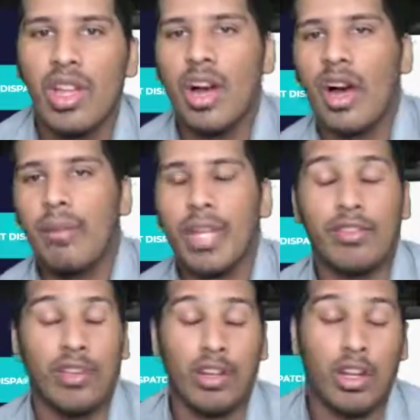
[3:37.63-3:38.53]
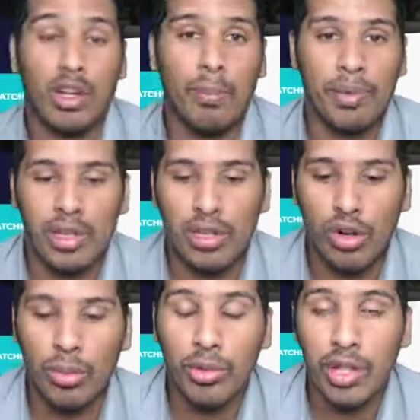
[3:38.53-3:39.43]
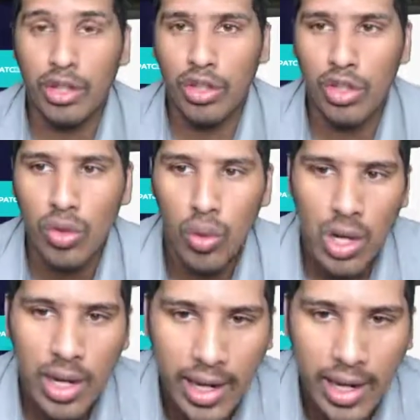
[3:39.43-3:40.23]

It's a completely normal thing to do.